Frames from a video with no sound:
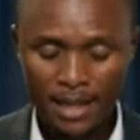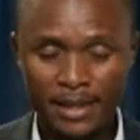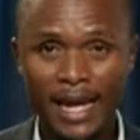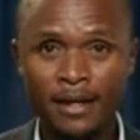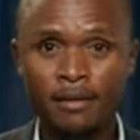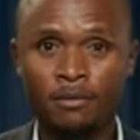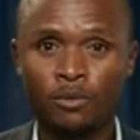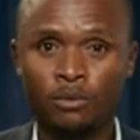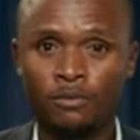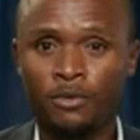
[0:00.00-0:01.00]
Then,
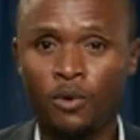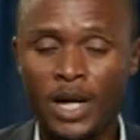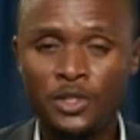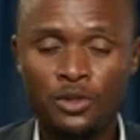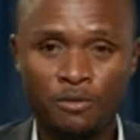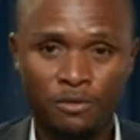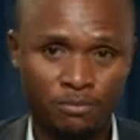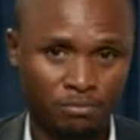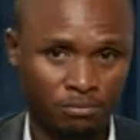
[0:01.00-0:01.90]
for what you have